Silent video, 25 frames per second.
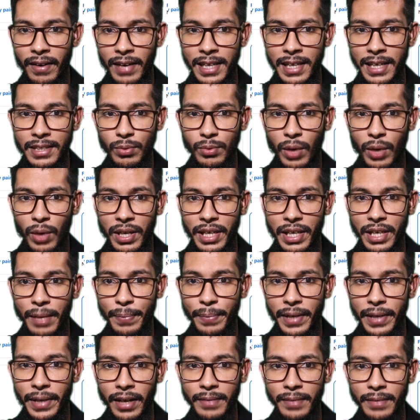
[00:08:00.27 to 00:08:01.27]
right? One key
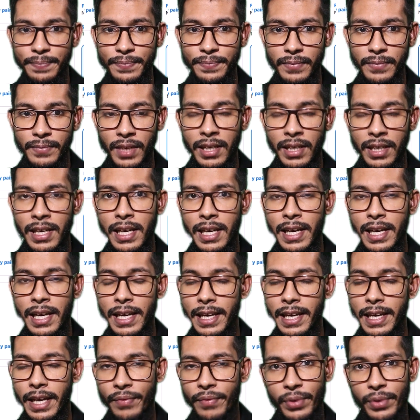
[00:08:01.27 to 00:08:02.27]
pair.
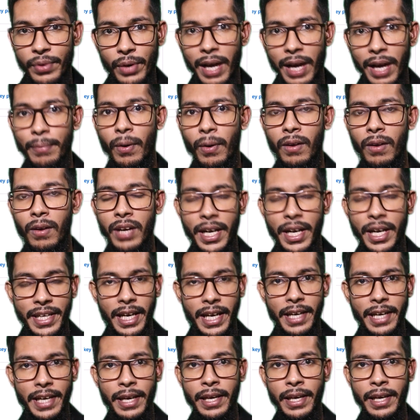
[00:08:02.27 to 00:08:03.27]
If you have already
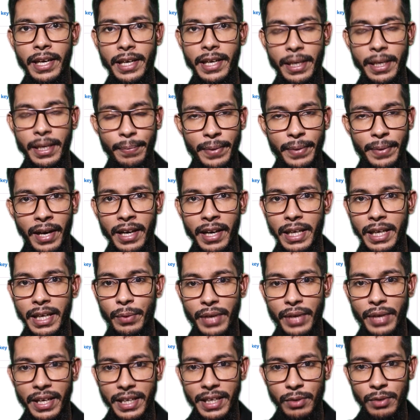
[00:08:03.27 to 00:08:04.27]
a key pair you
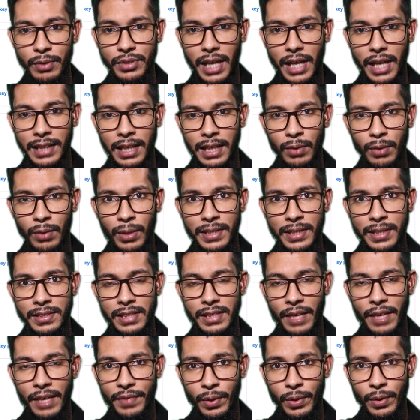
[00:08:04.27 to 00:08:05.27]
can use, otherwise
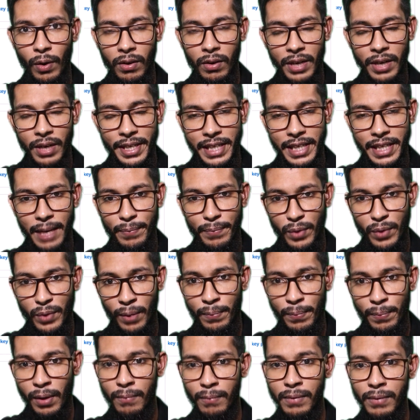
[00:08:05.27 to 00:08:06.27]
if you already have, no
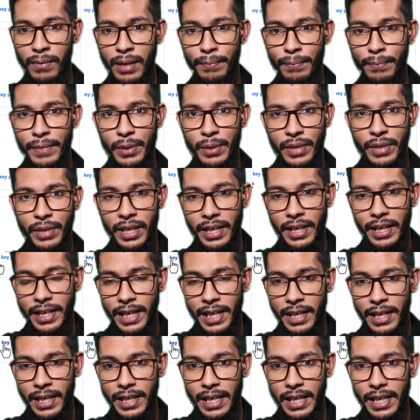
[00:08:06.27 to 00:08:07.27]
problem, you can
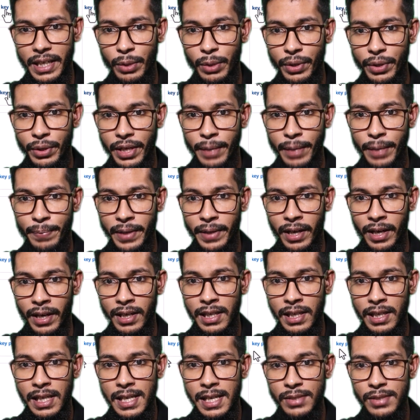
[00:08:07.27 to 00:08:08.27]
create a new key pair.
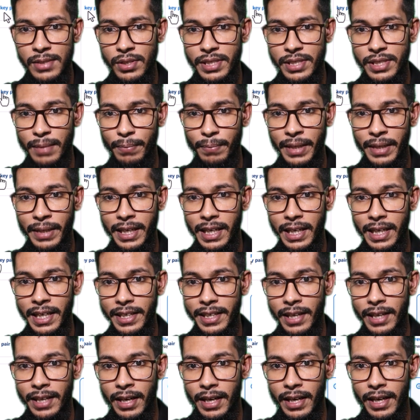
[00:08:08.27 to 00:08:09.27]
So simply click
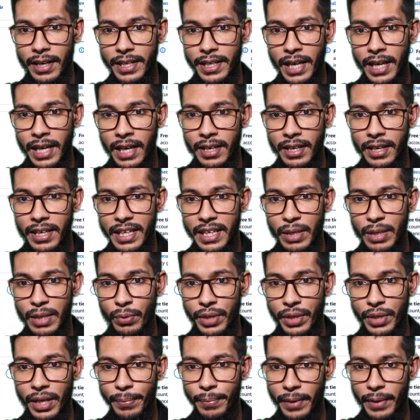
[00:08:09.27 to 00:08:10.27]
here, create new
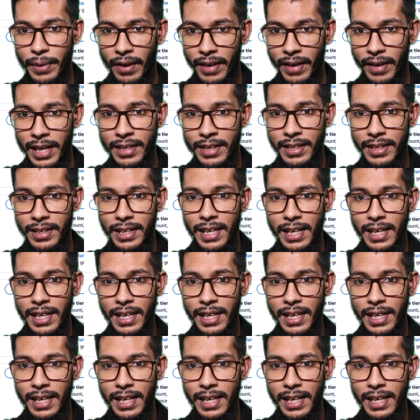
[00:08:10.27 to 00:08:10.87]
key pair, right?